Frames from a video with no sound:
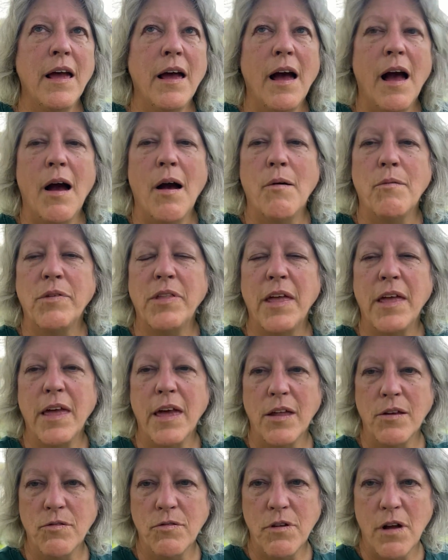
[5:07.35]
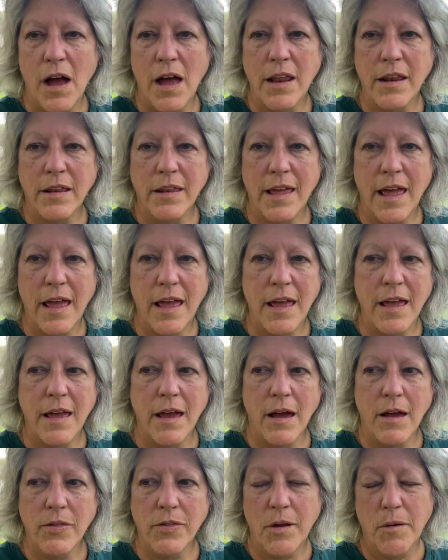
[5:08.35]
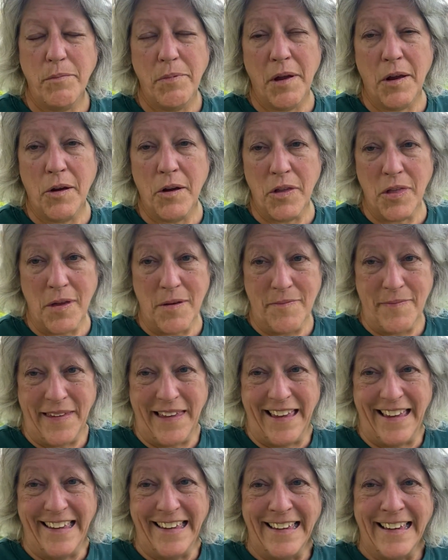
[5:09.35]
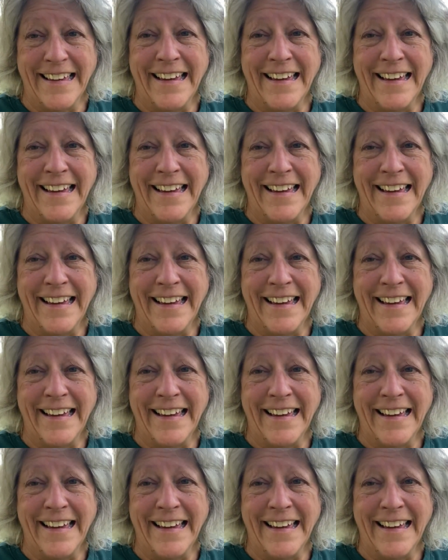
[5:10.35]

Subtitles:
When they get in rut, they're bigger than me,